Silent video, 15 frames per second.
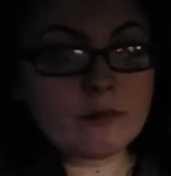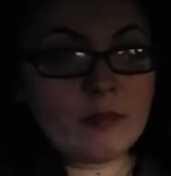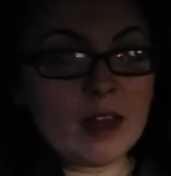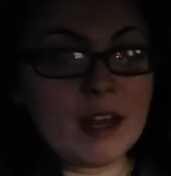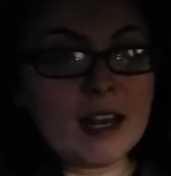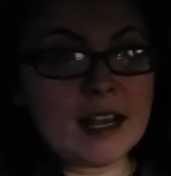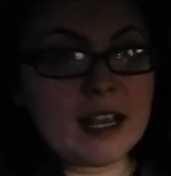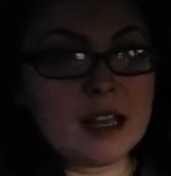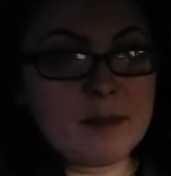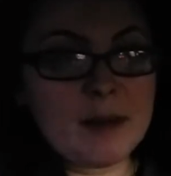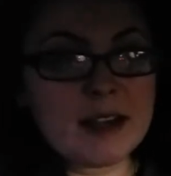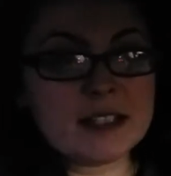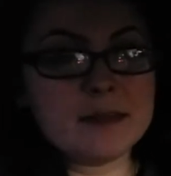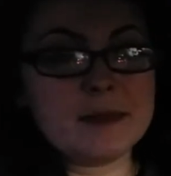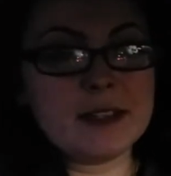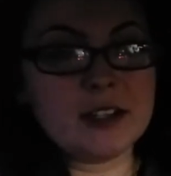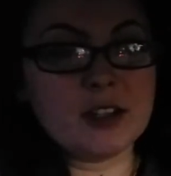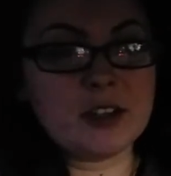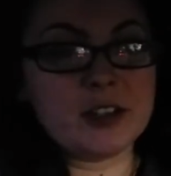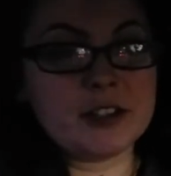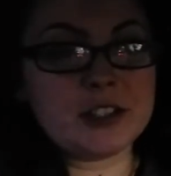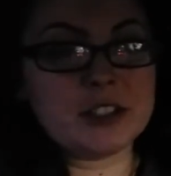And I came back to being
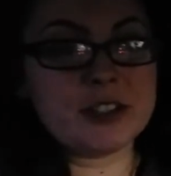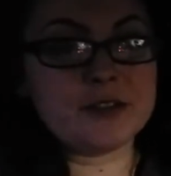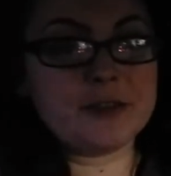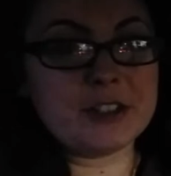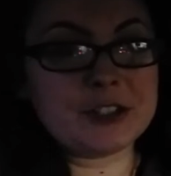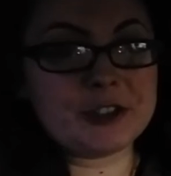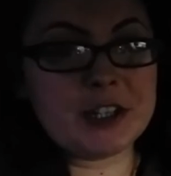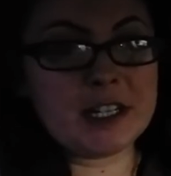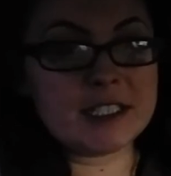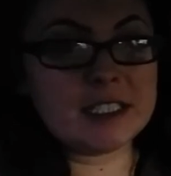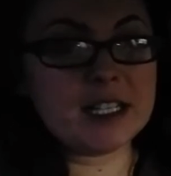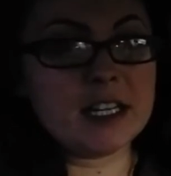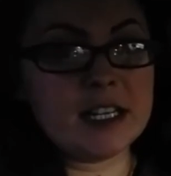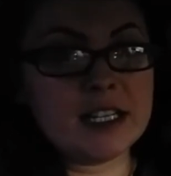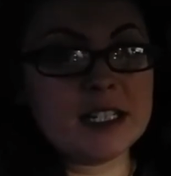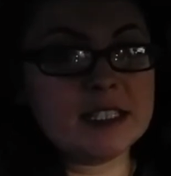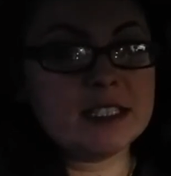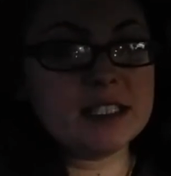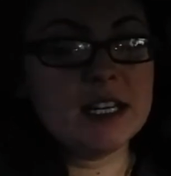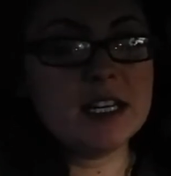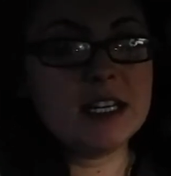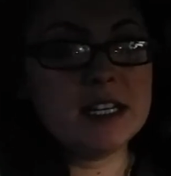allergic to fresh grass
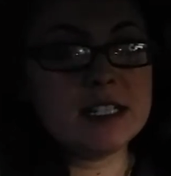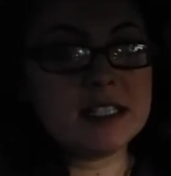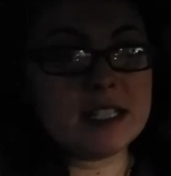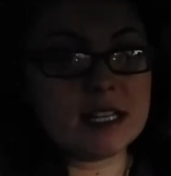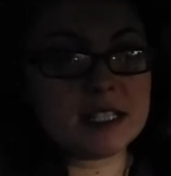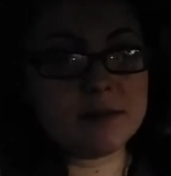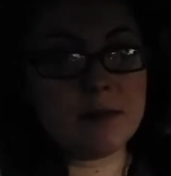cuttings, dust